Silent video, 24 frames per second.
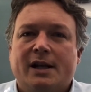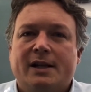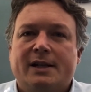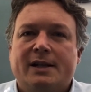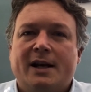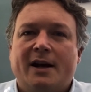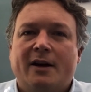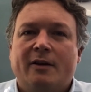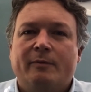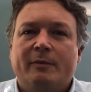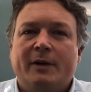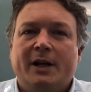at
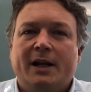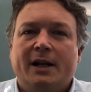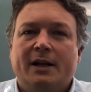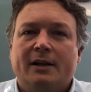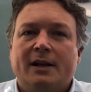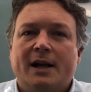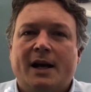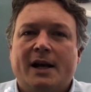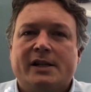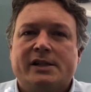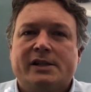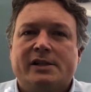town meeting
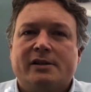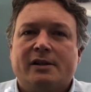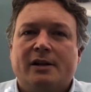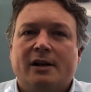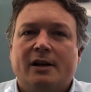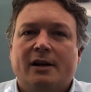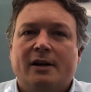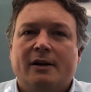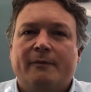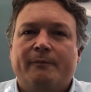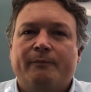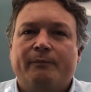last
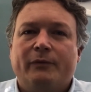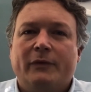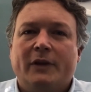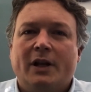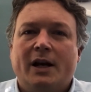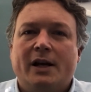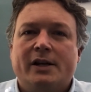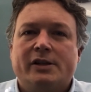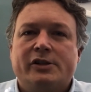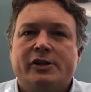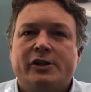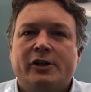
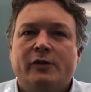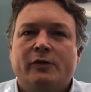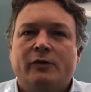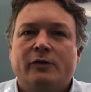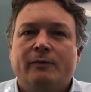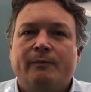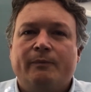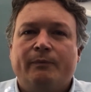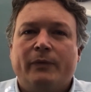June.